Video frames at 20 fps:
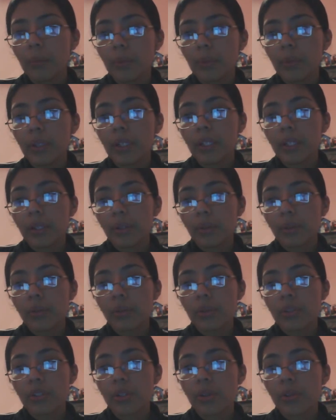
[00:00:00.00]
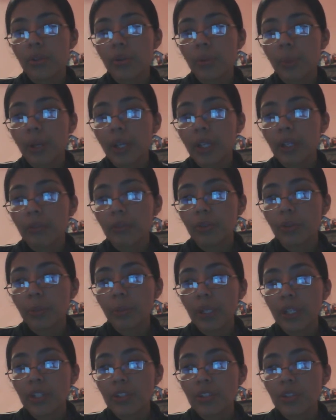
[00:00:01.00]
It can also share the right
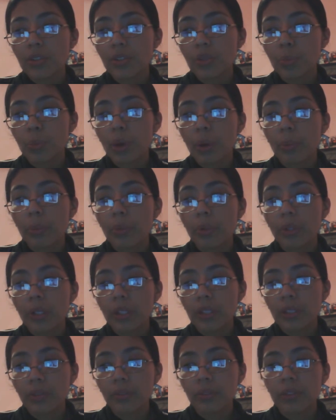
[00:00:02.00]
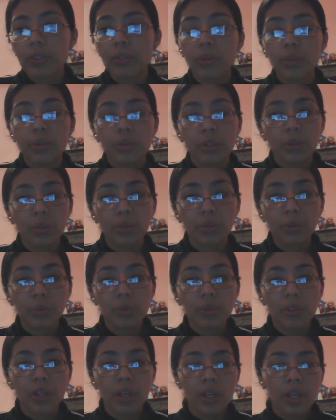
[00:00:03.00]
information to proper individuals and
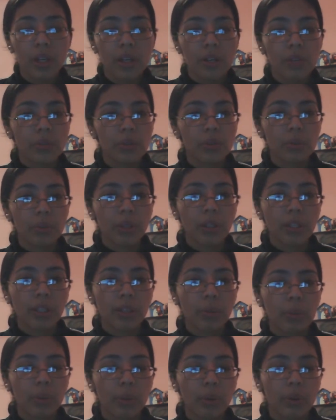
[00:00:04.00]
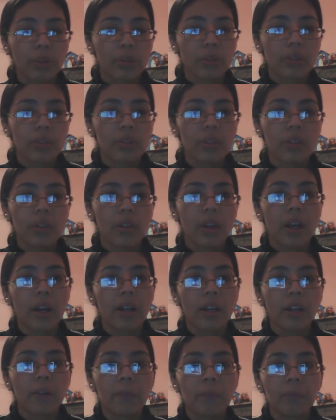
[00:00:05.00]
groups. So it's really important that
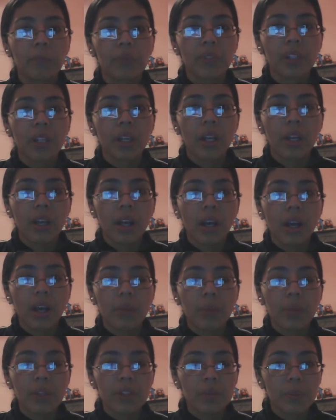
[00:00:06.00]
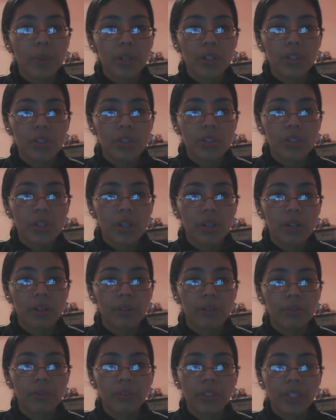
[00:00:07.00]
as much of
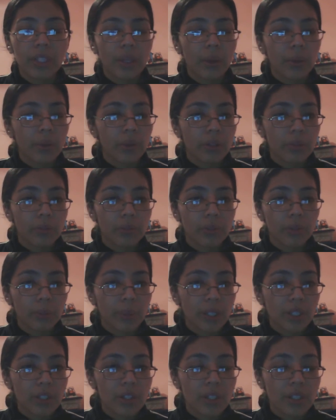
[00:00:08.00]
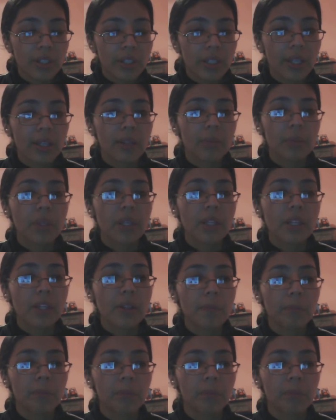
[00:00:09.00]
the health information can be